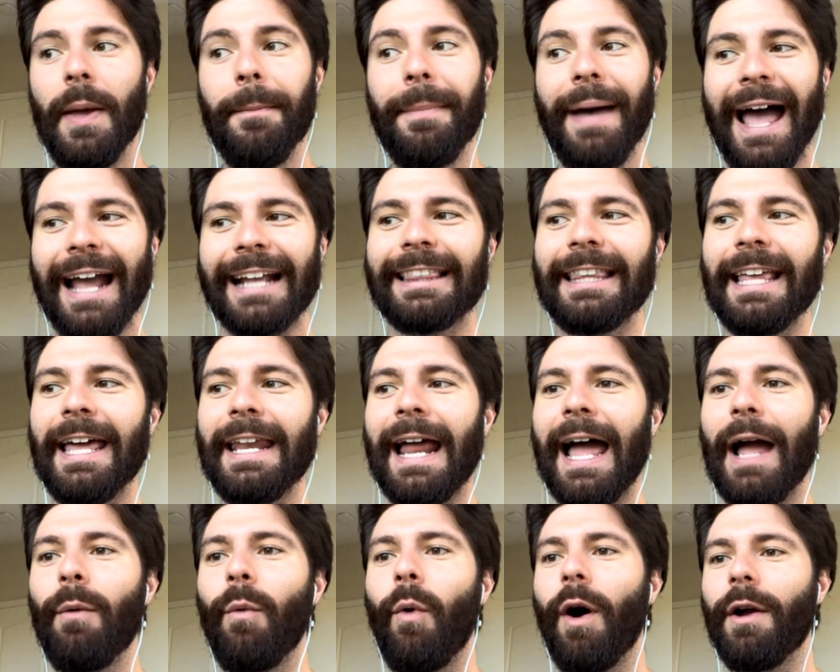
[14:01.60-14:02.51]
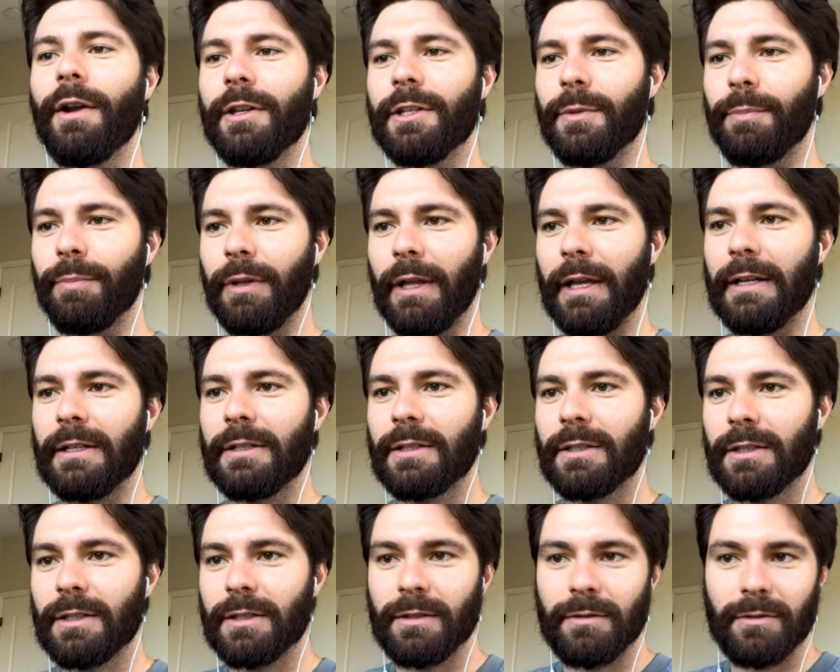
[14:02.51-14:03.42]
Back then, I wanted to play
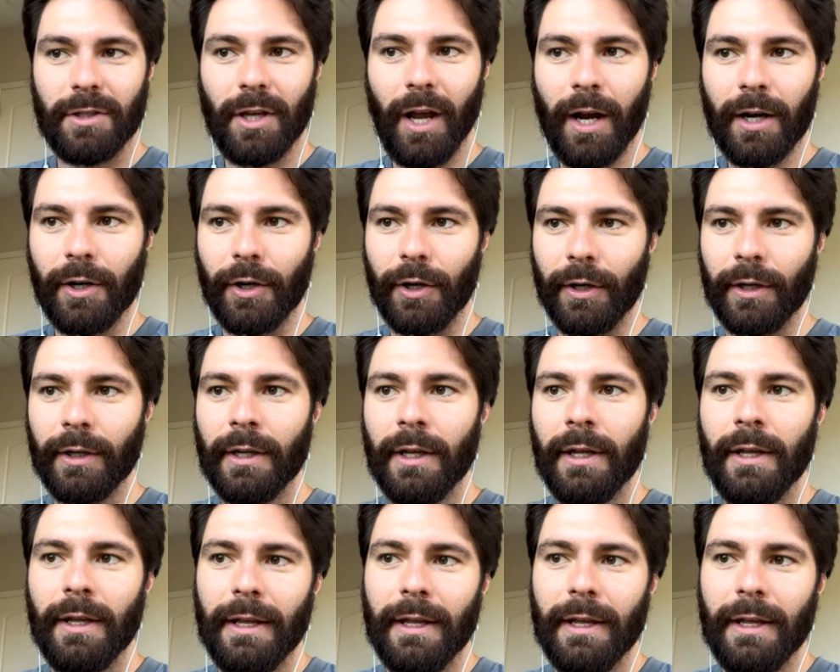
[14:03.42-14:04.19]
soccer,